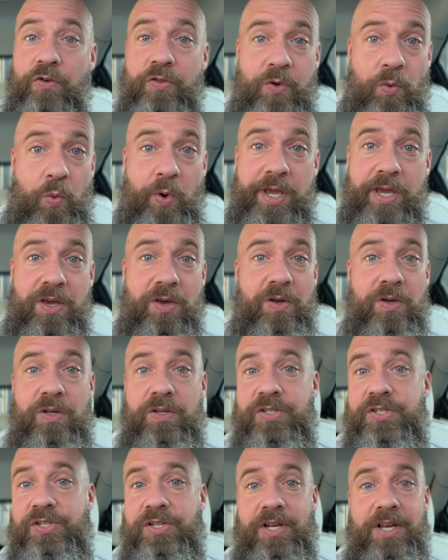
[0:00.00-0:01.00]
the
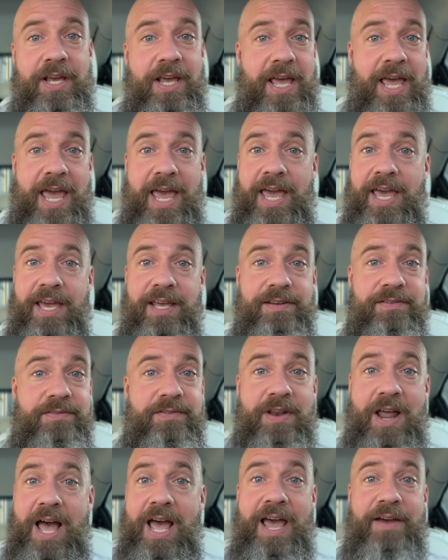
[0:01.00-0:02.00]
wheels and
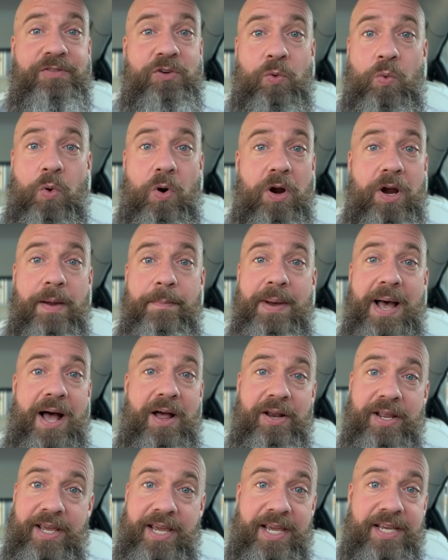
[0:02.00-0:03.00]
not have to worry
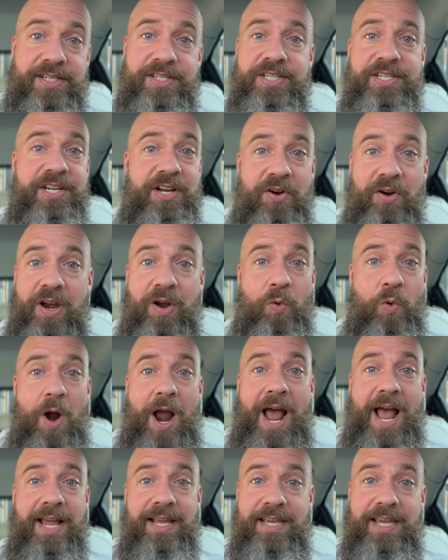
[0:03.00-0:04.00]
about a steering
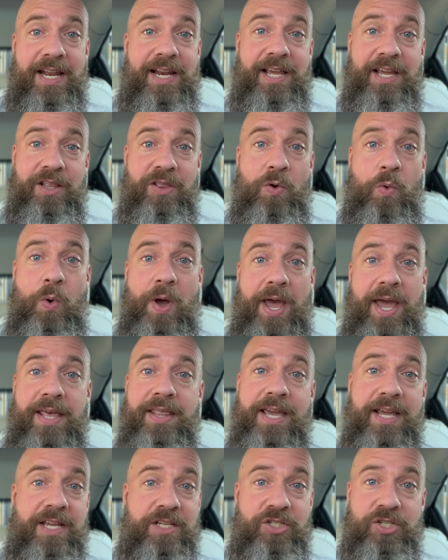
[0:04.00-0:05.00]
rack getting in the way.
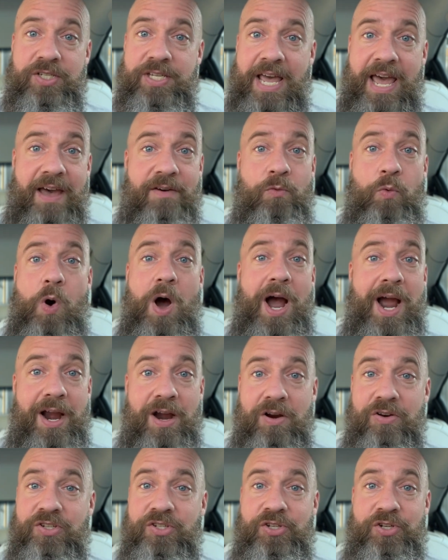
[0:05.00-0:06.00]
They could just have
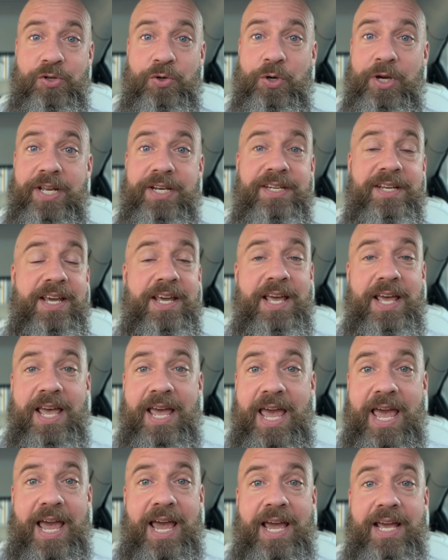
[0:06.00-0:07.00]
wires to it,
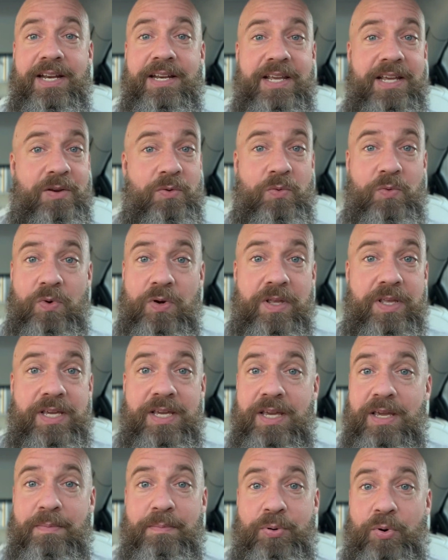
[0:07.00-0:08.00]
and it
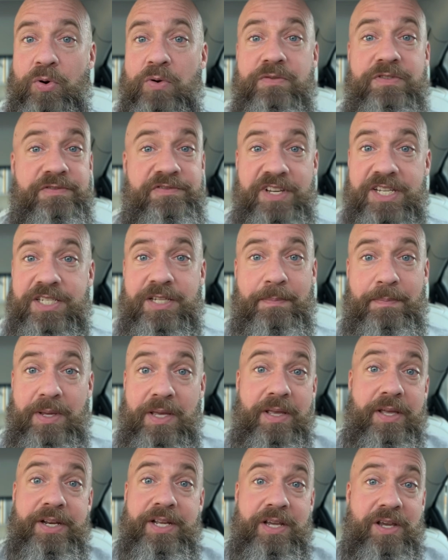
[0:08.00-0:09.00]
really improves
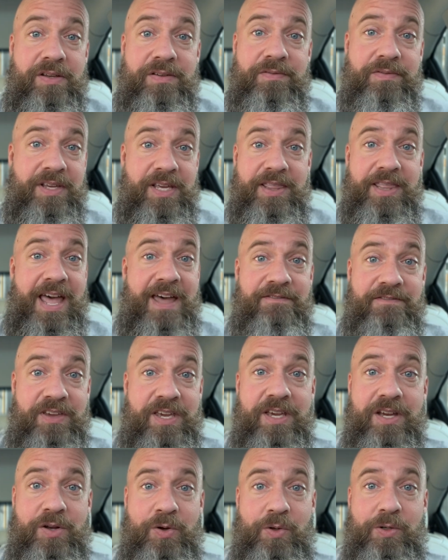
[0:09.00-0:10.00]
visibility in that
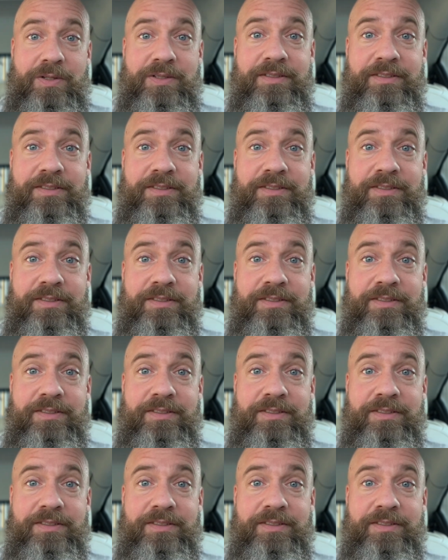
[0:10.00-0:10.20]
vehicle.